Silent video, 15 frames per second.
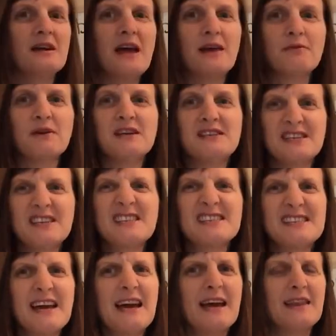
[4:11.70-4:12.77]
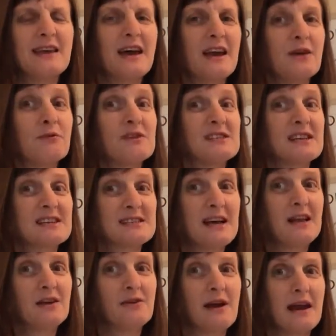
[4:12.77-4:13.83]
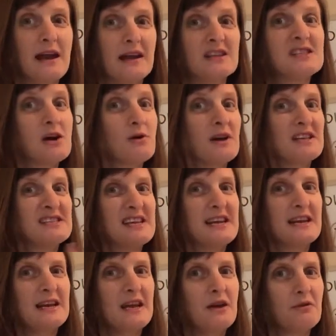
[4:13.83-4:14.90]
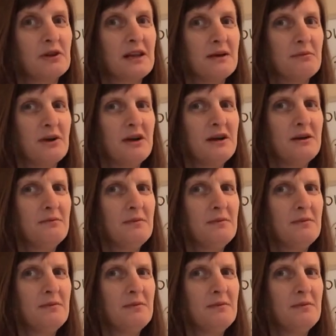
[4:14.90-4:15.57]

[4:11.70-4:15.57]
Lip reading: And we did say that it was accelerating. So is it in equilibrium?